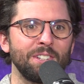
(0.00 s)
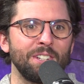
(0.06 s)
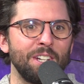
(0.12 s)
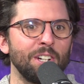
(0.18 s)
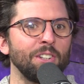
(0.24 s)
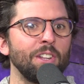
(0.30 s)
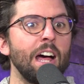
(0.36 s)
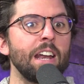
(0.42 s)

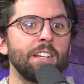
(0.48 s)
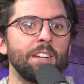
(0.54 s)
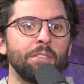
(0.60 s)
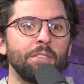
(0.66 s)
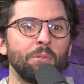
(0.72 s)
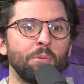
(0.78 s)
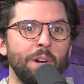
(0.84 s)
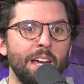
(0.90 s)
In a lot of
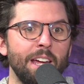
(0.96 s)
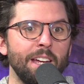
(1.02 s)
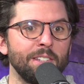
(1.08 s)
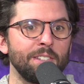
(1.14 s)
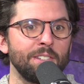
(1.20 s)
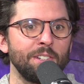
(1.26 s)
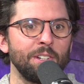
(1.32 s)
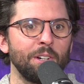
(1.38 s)
different
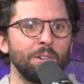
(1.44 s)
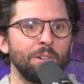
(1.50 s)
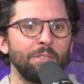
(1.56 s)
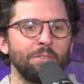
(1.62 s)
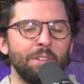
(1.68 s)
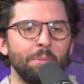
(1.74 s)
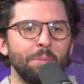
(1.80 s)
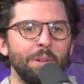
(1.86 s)
ways, you know,
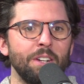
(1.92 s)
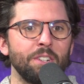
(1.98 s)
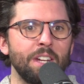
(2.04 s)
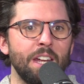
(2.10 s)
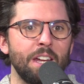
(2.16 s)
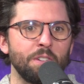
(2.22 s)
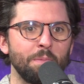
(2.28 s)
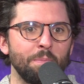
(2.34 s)
the family
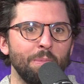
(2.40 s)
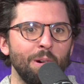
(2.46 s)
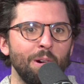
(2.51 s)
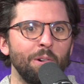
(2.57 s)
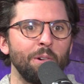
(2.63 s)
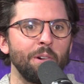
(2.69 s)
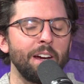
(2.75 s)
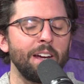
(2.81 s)
education
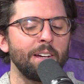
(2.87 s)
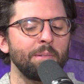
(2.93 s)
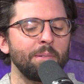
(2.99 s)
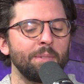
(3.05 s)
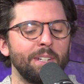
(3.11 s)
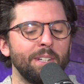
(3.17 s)
program,